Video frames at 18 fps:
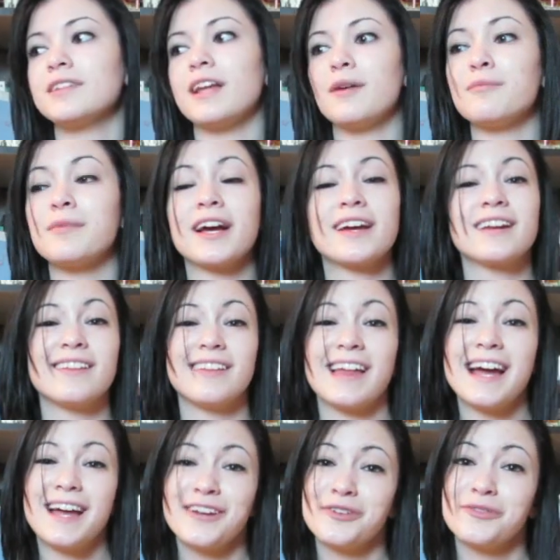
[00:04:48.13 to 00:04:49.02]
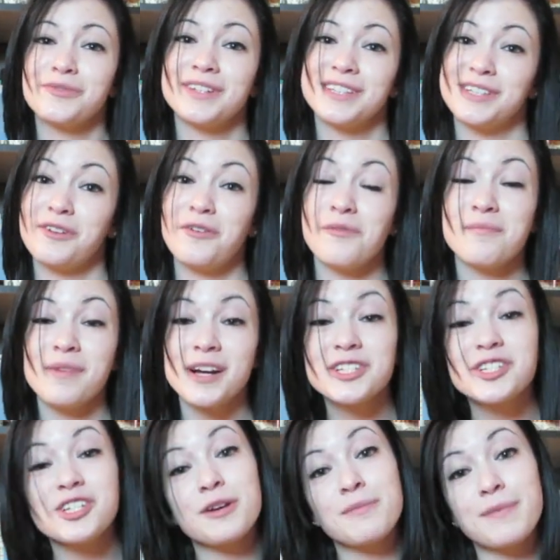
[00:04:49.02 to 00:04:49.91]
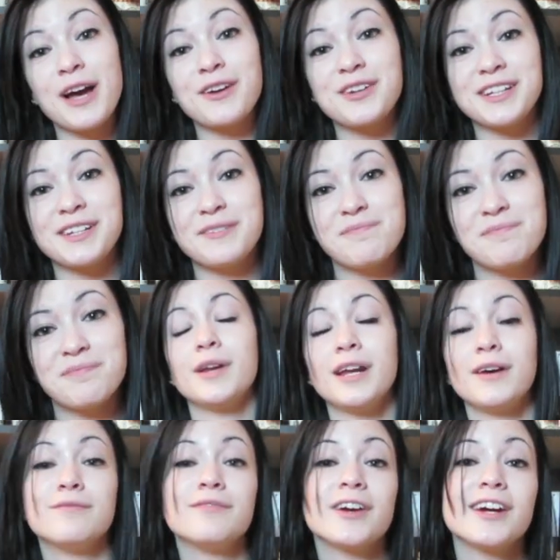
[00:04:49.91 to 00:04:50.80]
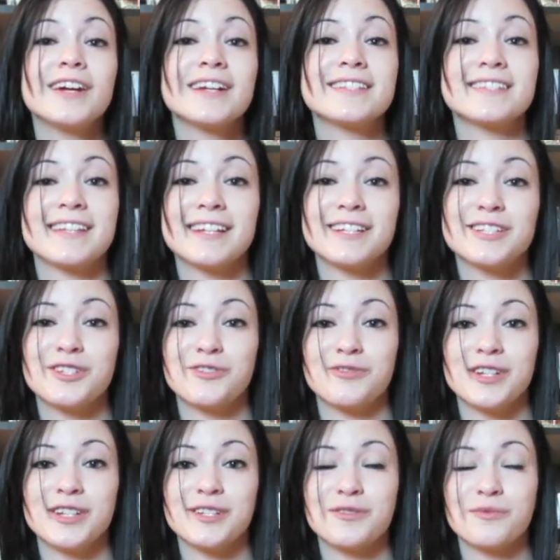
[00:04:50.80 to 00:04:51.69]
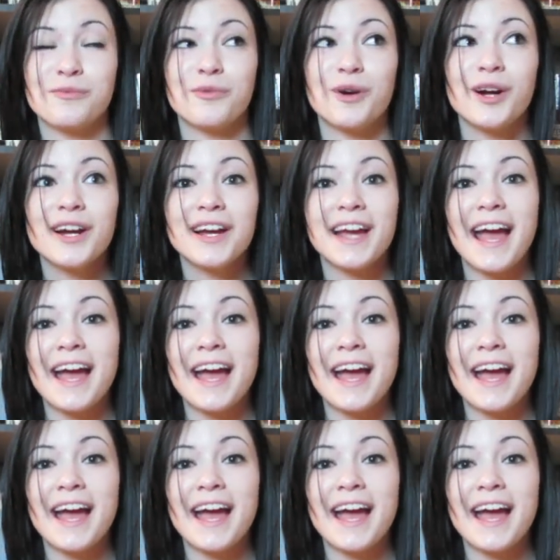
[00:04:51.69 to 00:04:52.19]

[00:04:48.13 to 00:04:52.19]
I'm not gonna lie, I don't really know much about him, but I'm very excited to read his work,